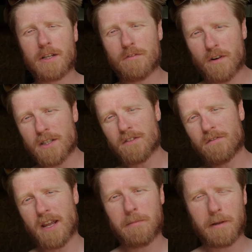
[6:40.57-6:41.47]
your friends
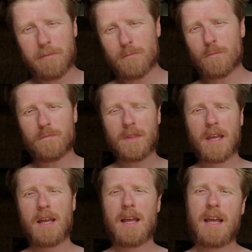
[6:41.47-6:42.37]
and family,
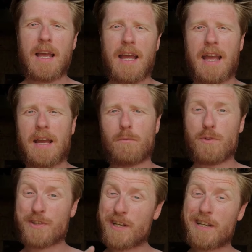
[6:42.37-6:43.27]
and
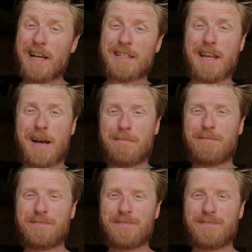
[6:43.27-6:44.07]
we'll see you next time.